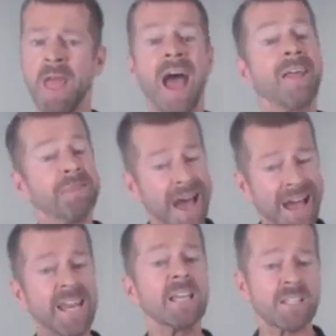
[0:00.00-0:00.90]
And
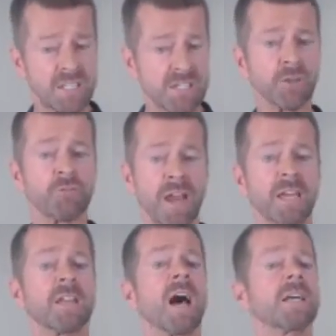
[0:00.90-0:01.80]
that is still
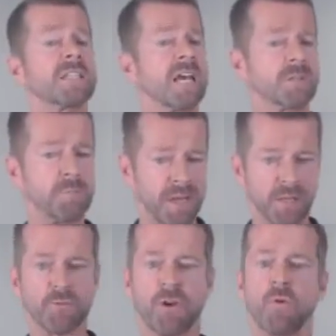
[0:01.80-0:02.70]
recognized as being
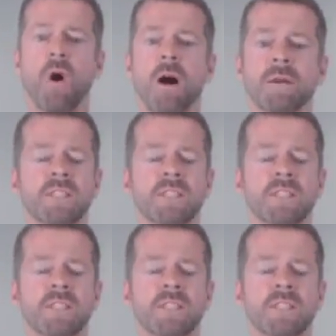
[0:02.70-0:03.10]
the requirement.